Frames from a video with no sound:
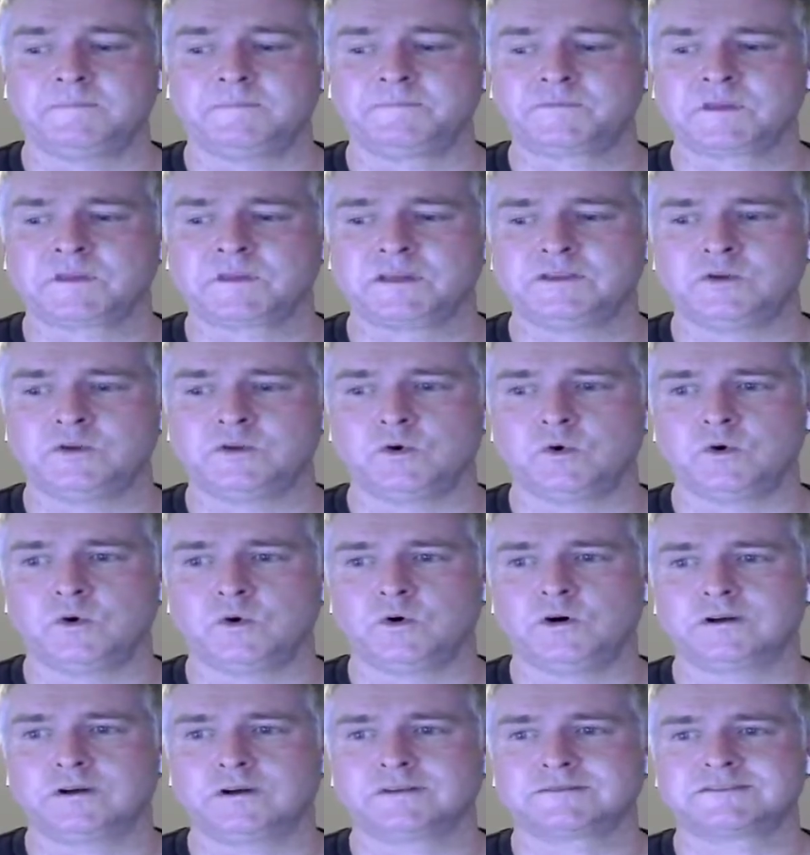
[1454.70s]

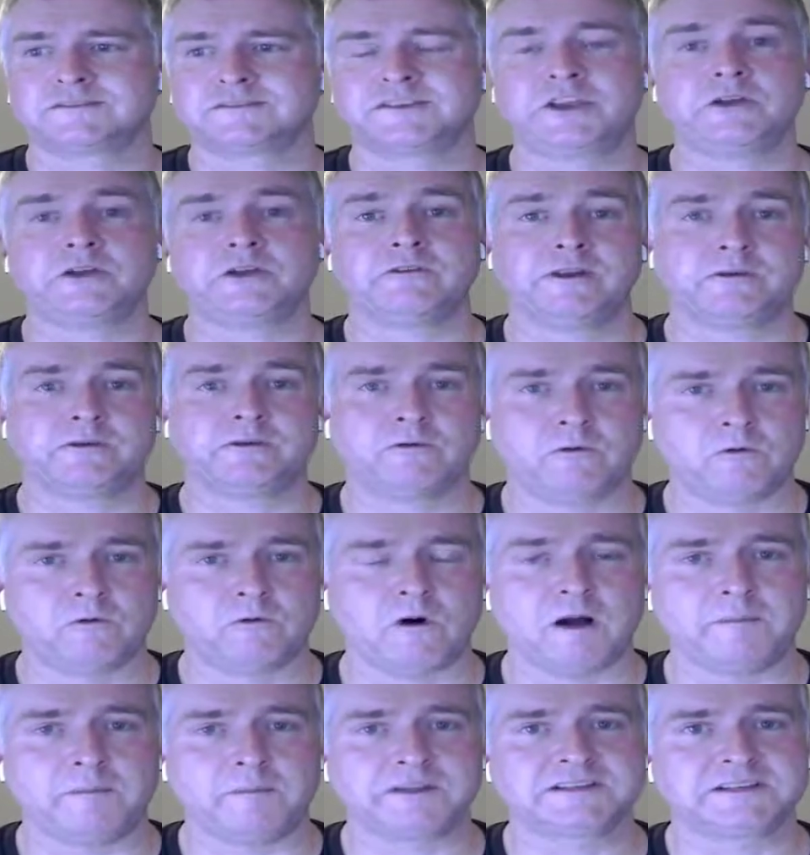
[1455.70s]
your security
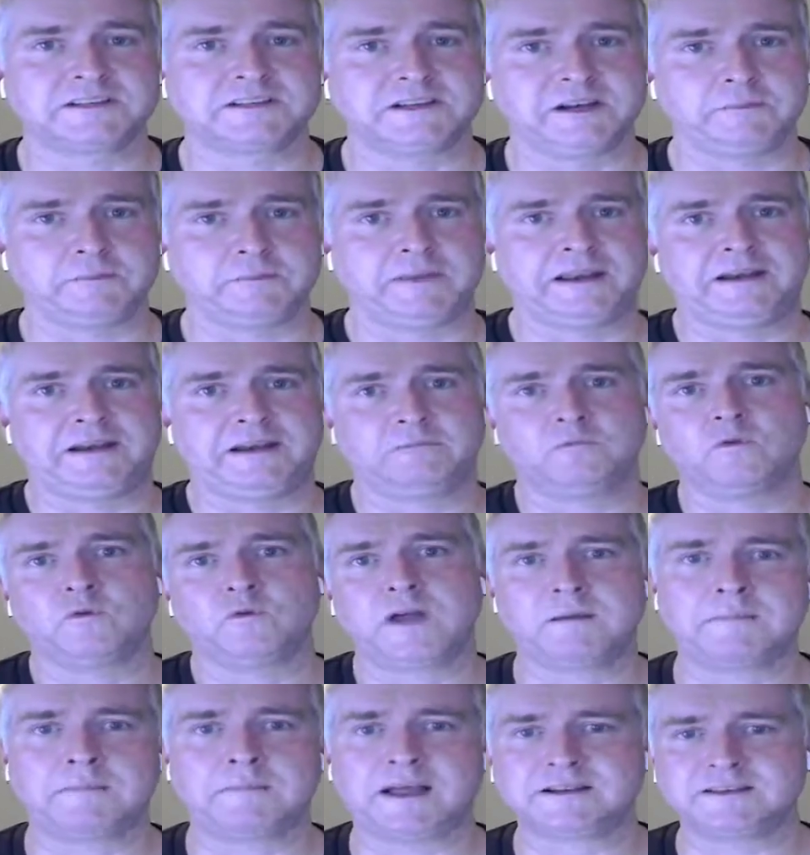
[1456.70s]
requirements a little bit, and we'll
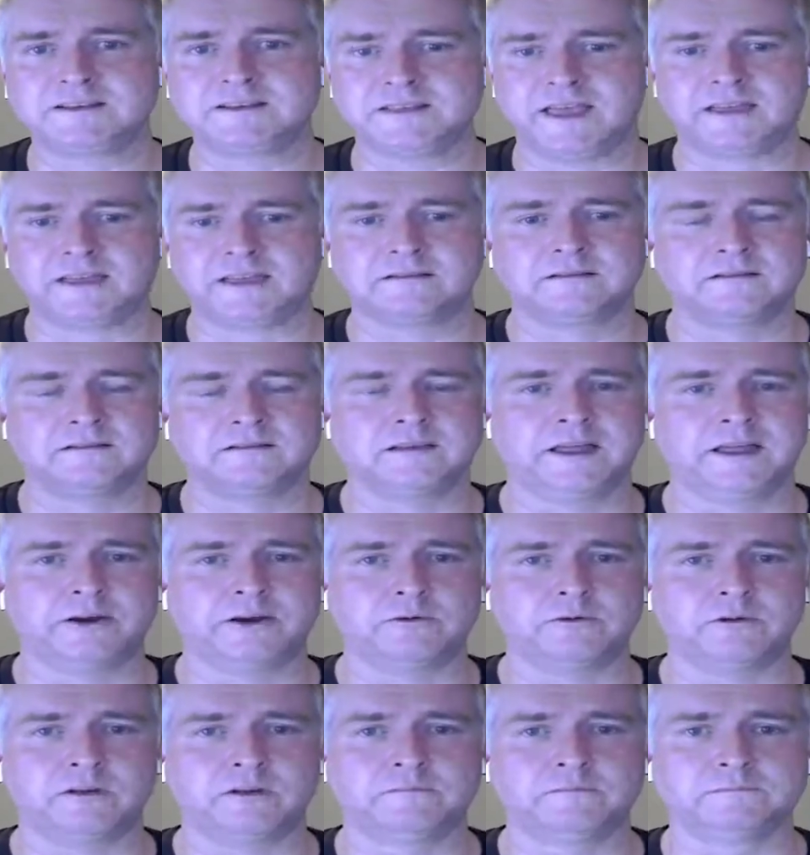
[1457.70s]
come back to that
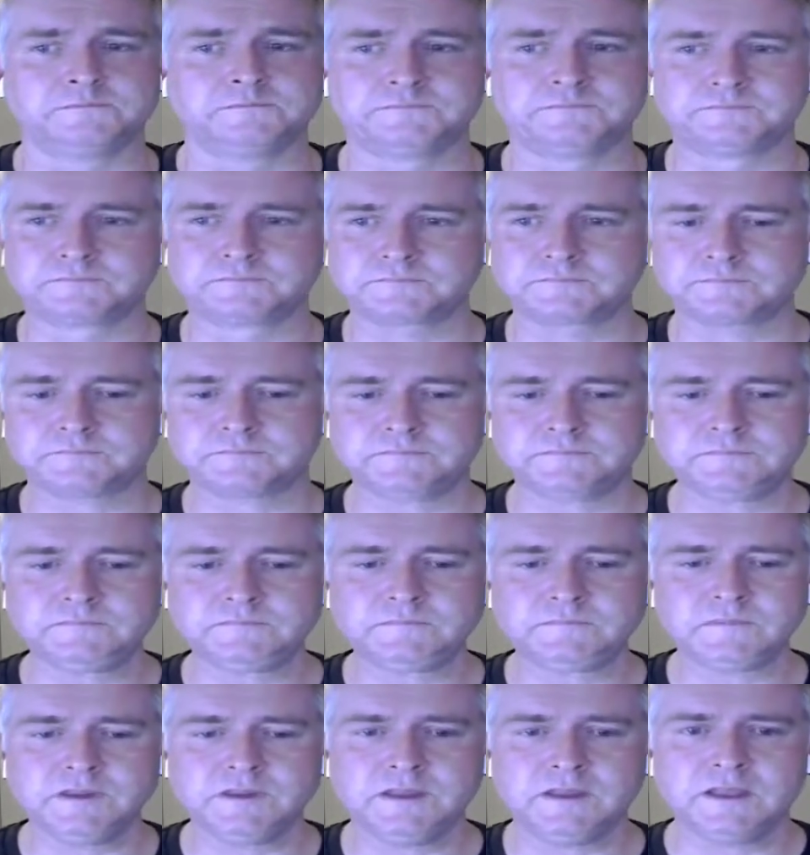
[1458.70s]
later on.
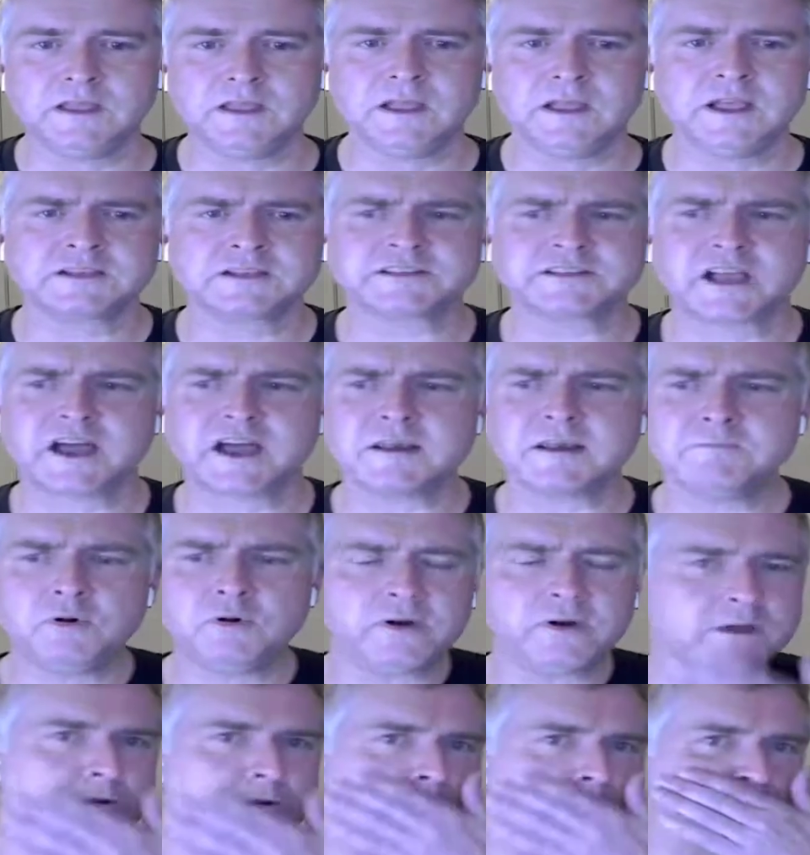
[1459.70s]
So kind of
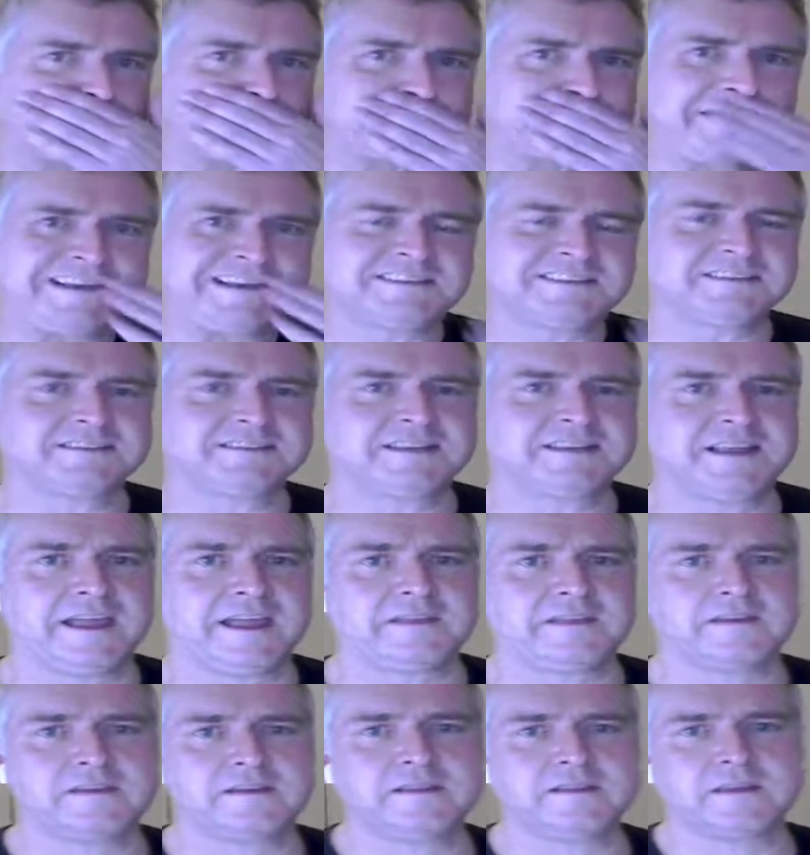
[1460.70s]
putting all these pieces
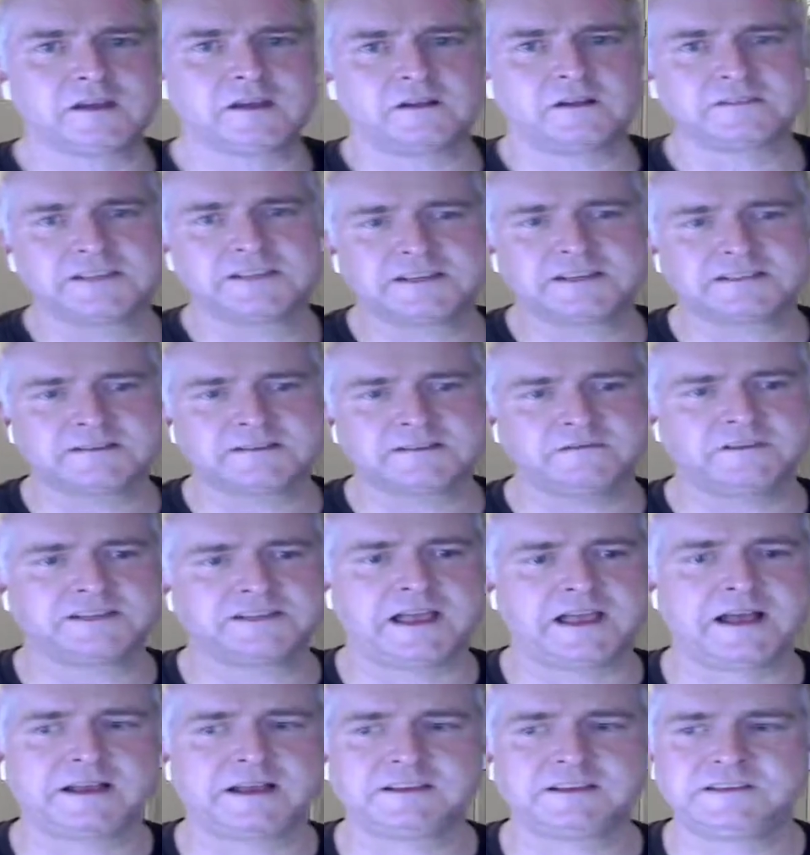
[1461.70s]
together in the context of this
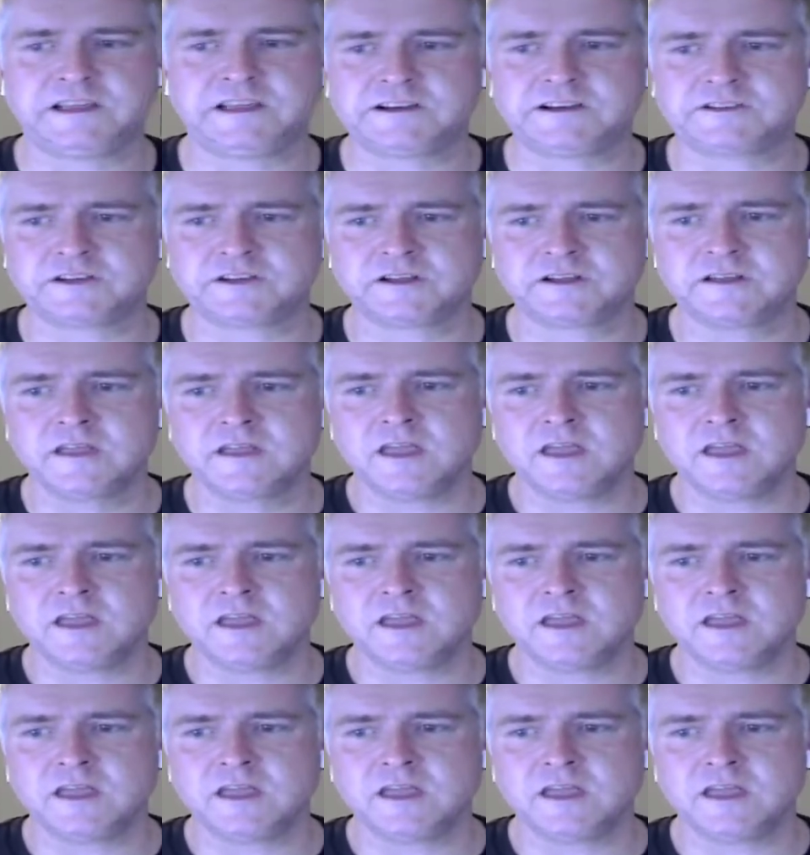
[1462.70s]
architecture,